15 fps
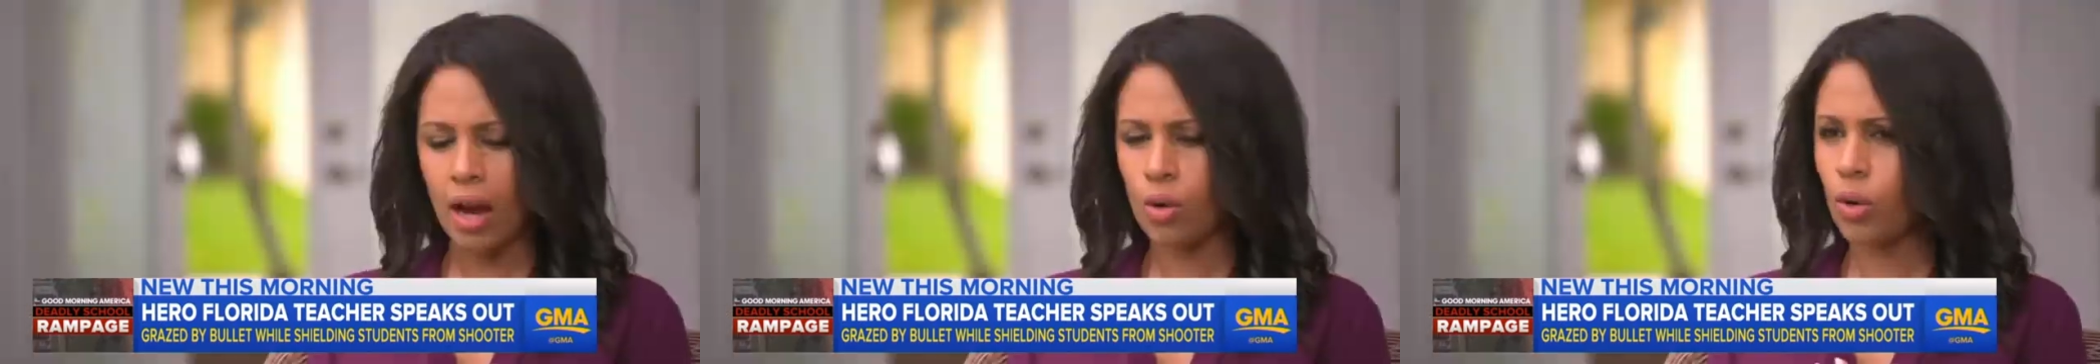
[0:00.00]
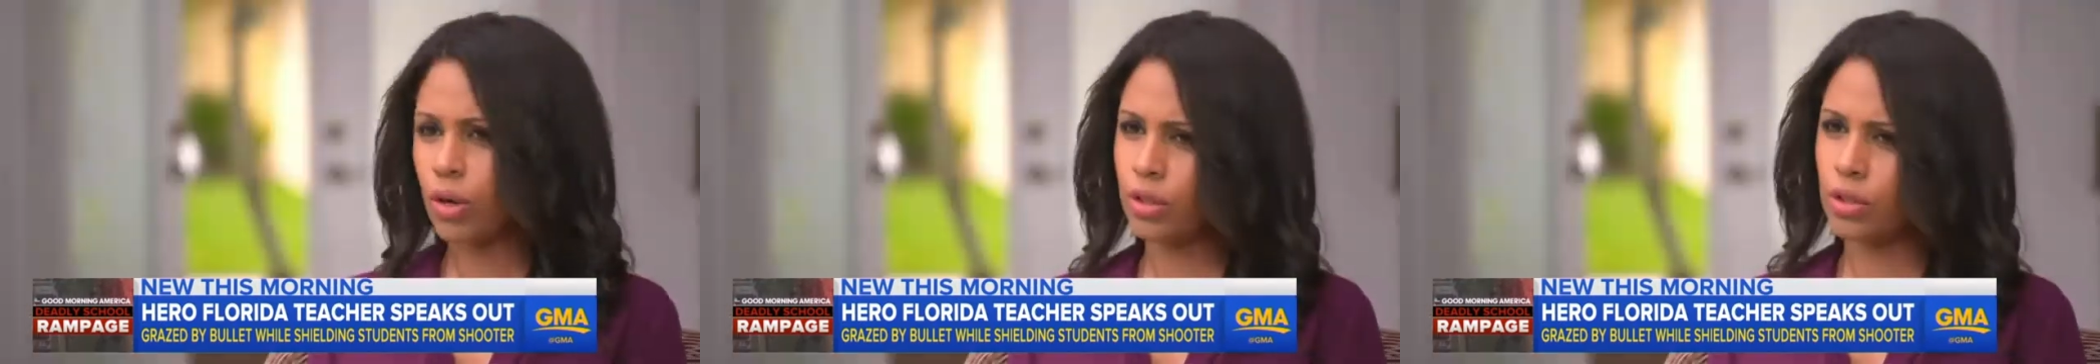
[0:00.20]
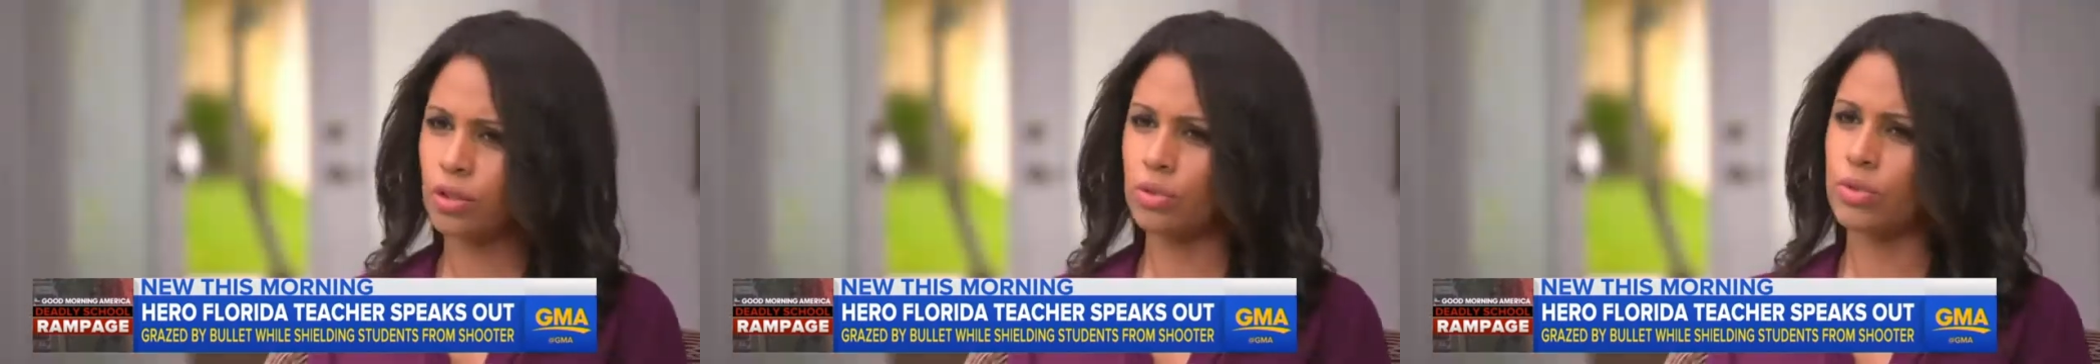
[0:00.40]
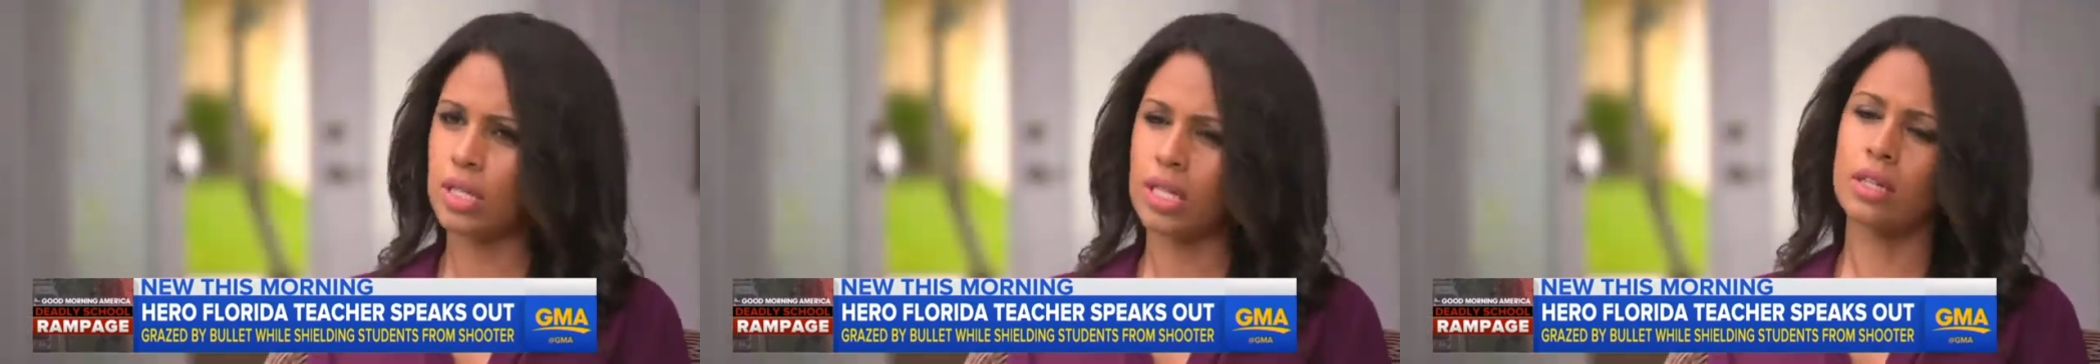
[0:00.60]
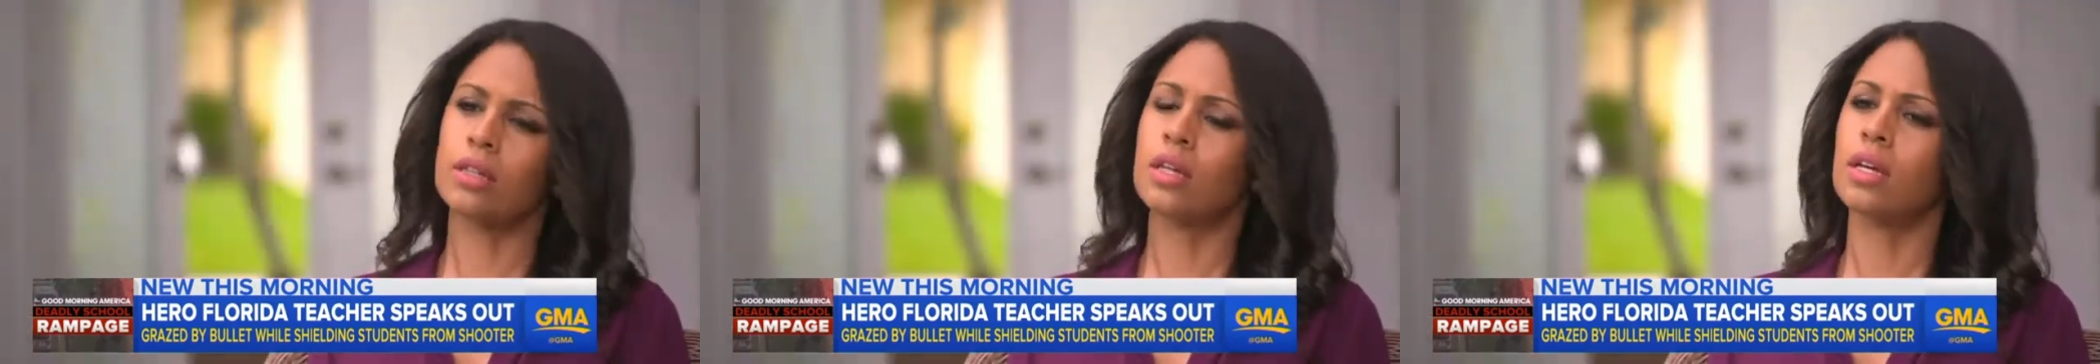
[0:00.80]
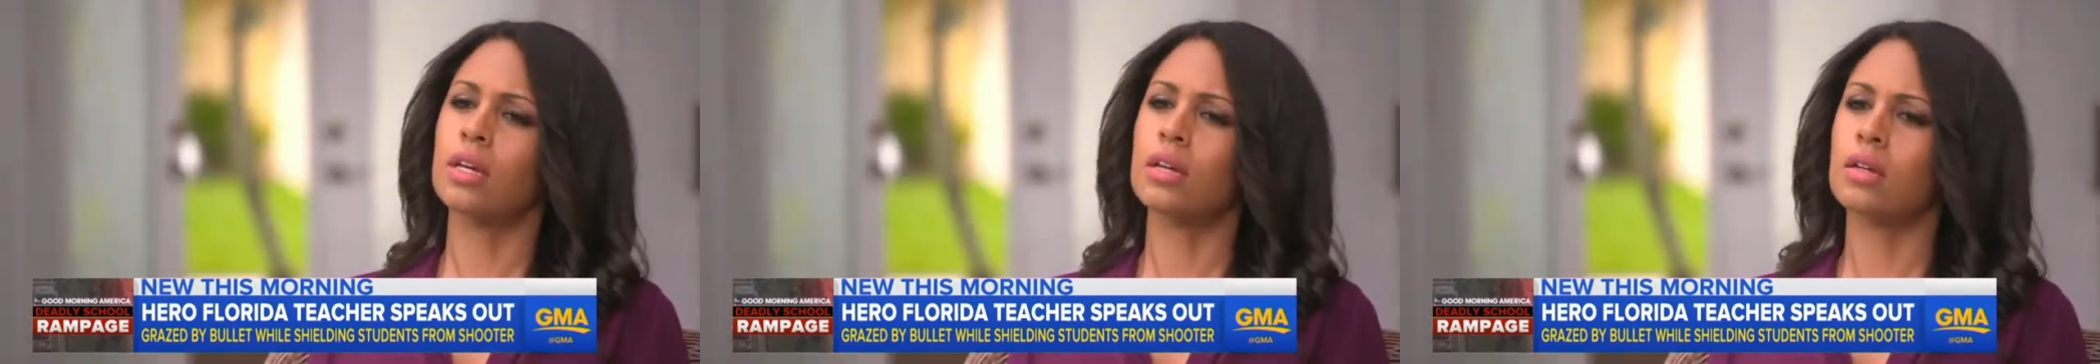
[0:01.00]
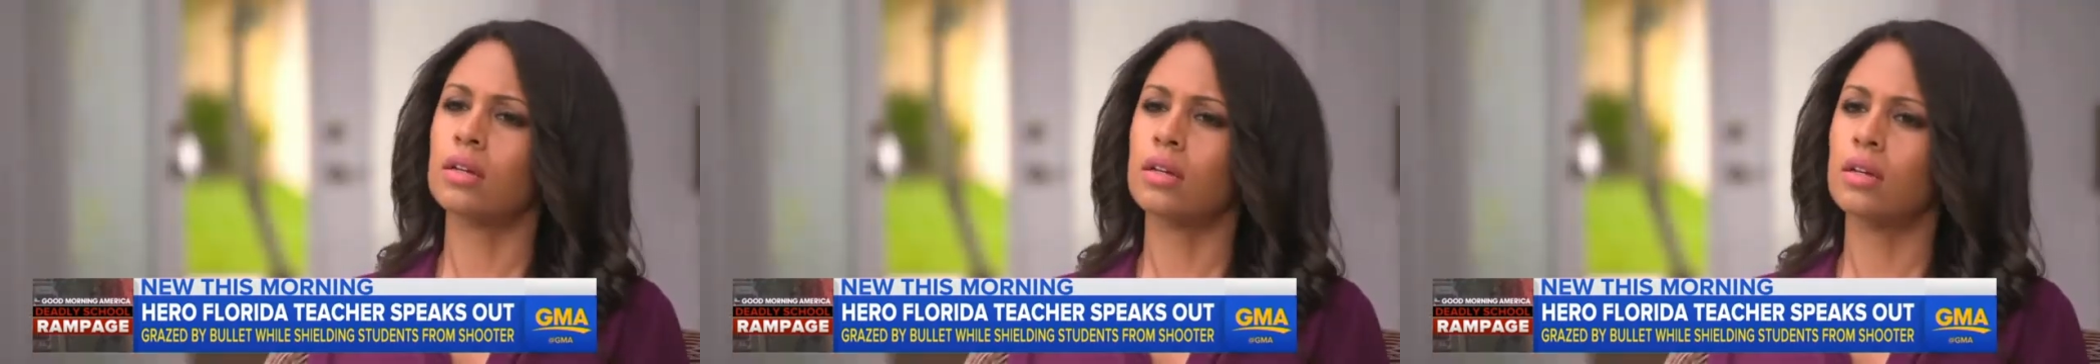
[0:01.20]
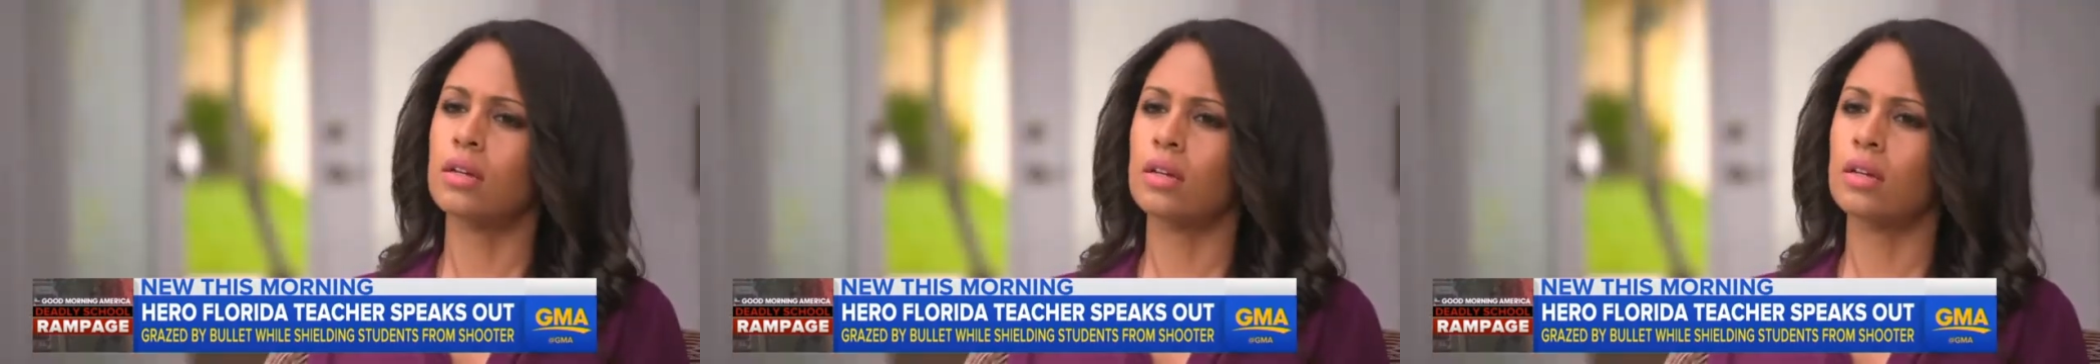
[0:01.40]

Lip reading: are you dealing,